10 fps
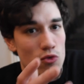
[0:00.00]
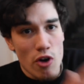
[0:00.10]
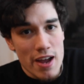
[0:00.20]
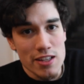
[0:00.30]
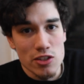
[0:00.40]

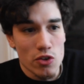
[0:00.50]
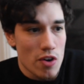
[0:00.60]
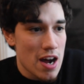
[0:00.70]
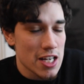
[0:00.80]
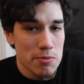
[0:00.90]
Ryan's
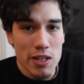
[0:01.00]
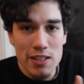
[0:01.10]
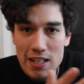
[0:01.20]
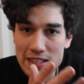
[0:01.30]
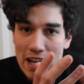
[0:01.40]
Garage,
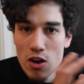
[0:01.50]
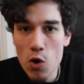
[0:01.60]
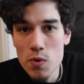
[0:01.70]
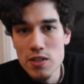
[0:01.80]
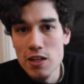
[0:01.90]
because it's not
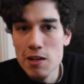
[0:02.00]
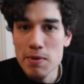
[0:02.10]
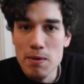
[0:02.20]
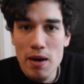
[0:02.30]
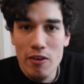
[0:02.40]
always going to
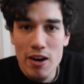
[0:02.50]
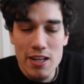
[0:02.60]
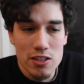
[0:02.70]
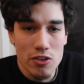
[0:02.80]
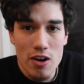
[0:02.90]
be about
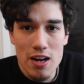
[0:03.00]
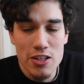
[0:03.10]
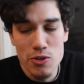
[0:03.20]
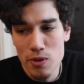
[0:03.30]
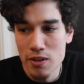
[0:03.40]
Ryan's
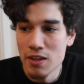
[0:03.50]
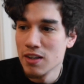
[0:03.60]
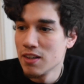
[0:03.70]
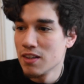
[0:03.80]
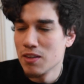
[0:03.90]
Garage, or
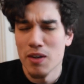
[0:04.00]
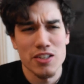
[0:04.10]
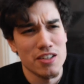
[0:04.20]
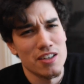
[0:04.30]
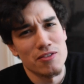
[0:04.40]
I
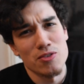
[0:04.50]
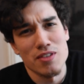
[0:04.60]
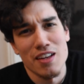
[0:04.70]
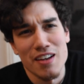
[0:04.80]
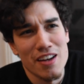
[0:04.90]
shouldn't have
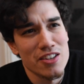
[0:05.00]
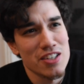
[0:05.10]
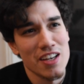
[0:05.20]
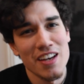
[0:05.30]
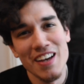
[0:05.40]
used that
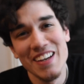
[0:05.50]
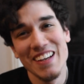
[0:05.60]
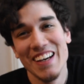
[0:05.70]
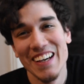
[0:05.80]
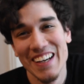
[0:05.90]
analogy.
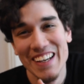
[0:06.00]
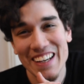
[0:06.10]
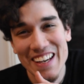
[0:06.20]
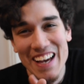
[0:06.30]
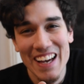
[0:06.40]

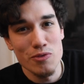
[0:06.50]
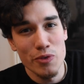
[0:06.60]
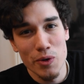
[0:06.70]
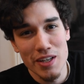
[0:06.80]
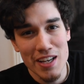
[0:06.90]

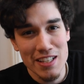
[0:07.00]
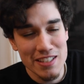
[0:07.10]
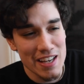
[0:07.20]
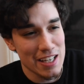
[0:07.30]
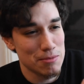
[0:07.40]

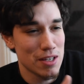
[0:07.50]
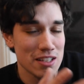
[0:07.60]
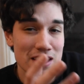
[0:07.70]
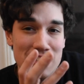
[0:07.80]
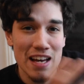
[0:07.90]
240SX,
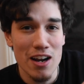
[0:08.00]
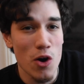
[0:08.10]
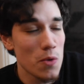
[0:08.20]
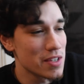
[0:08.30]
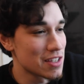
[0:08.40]
because it's not
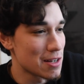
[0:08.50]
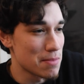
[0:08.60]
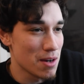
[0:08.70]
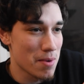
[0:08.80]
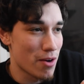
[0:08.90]
always going to
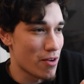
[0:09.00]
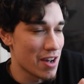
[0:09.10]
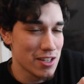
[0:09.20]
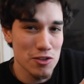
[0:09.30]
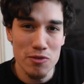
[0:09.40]
be about
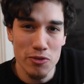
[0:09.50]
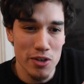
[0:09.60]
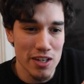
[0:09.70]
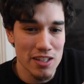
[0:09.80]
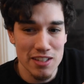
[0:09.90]
Ryan's
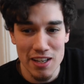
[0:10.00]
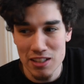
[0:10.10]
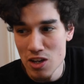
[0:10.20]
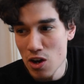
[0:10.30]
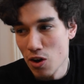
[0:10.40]

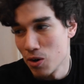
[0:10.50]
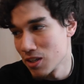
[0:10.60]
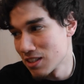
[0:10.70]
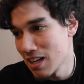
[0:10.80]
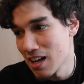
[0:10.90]
240SX, or
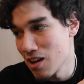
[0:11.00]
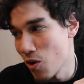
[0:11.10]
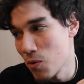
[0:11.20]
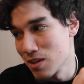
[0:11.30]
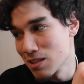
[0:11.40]
it's not
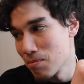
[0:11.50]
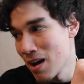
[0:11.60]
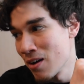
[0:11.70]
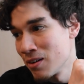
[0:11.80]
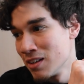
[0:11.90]
always
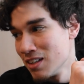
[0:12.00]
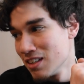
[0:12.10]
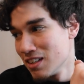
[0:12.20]
about